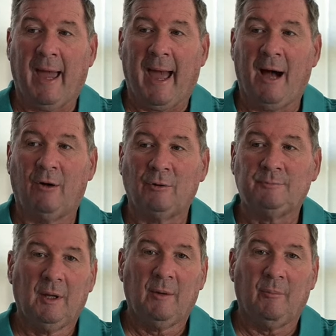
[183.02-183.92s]
how
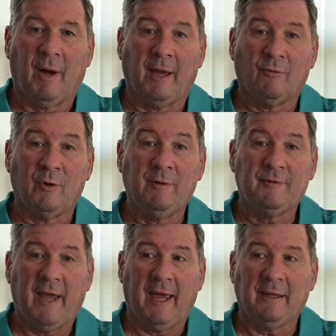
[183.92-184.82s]
my reef
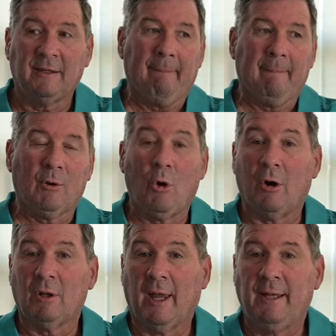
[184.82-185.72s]
tank
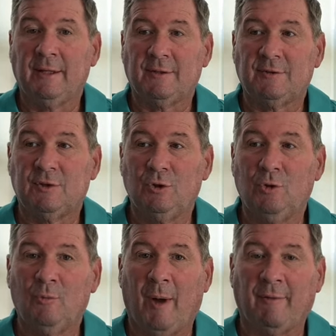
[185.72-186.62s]
correlated
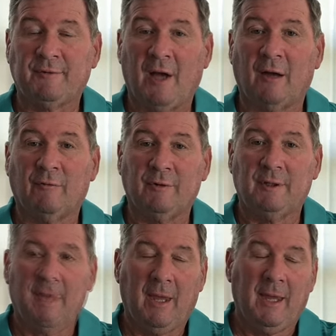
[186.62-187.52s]
to my
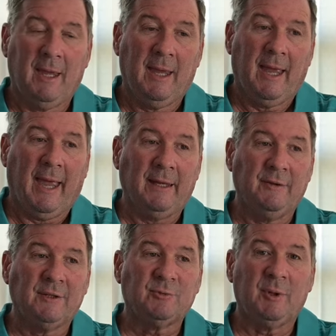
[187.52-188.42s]
photography. And
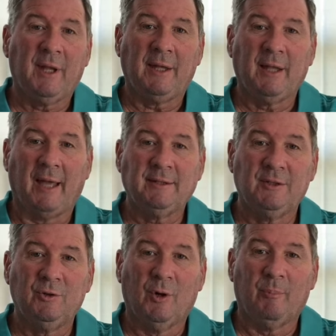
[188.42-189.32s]
in this one, I'd like
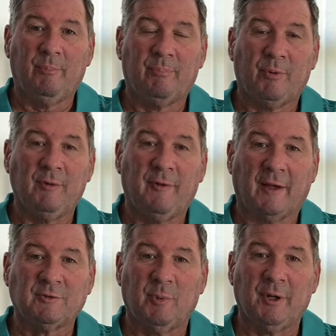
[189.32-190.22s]
to do a brief
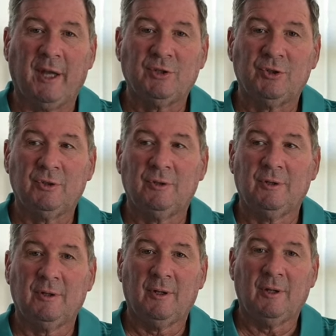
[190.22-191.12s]
explanation
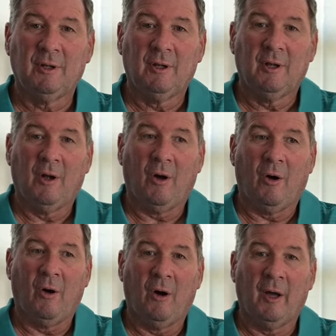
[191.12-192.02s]

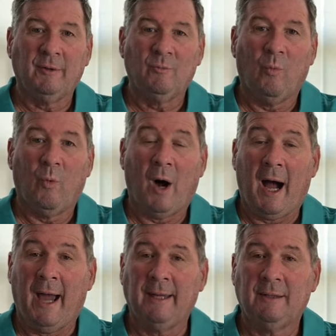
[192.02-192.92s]
on
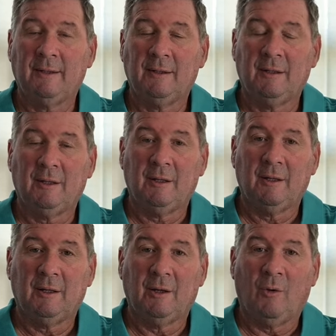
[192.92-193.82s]
why,
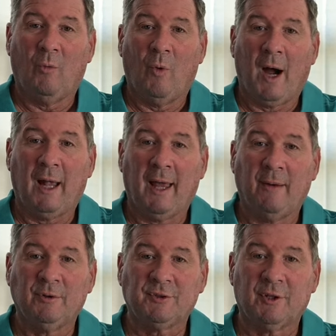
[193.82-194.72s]
while I
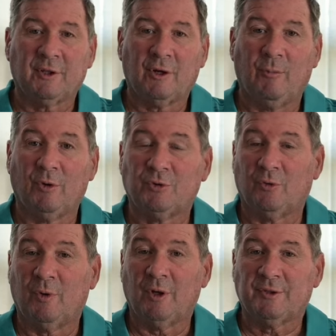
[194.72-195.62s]
was a
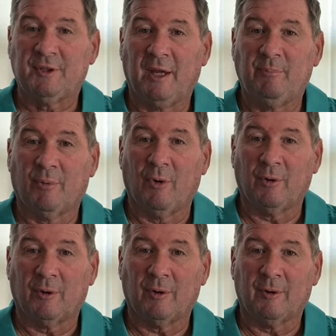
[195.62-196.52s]
commercial real estate
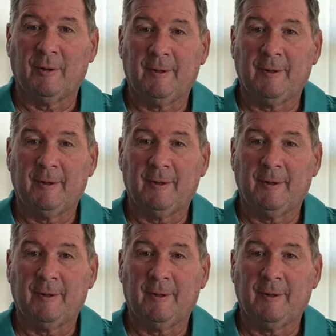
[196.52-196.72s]
broker,